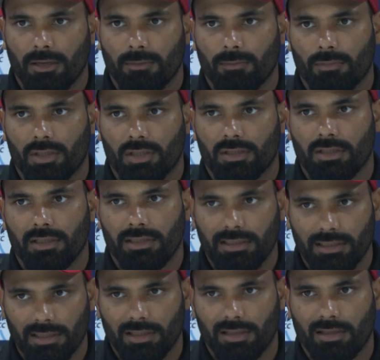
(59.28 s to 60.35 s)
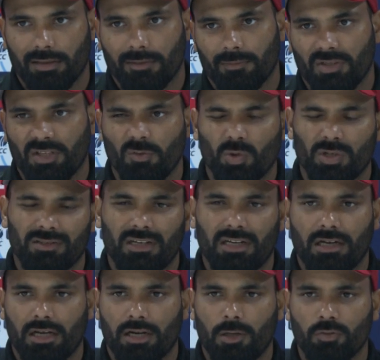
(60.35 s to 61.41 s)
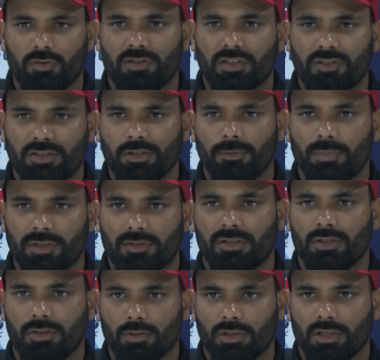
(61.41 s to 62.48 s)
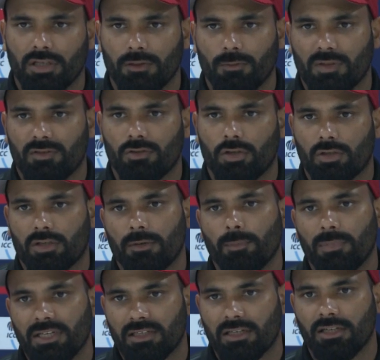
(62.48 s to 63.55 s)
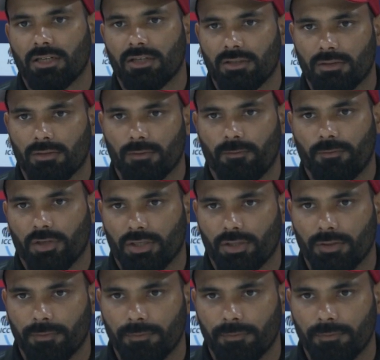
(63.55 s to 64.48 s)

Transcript: But yeah, he was around 60% today. He was not completely fit.